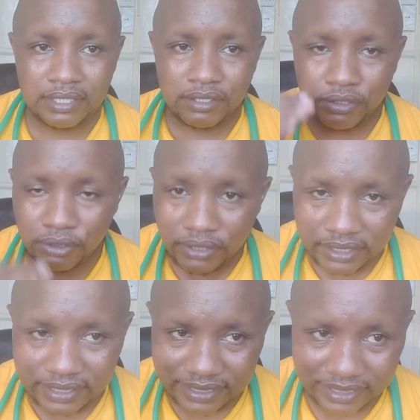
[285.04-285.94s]

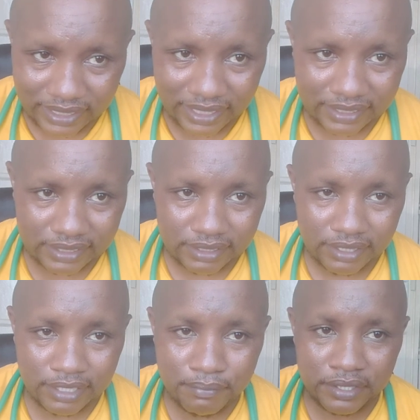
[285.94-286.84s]
Chronic stress,
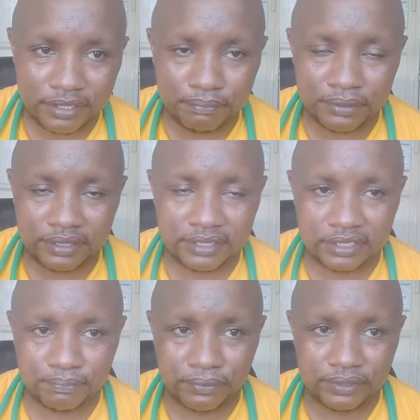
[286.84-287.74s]
let me repeat this
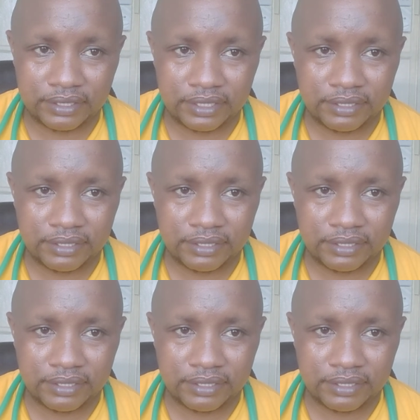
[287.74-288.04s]
point.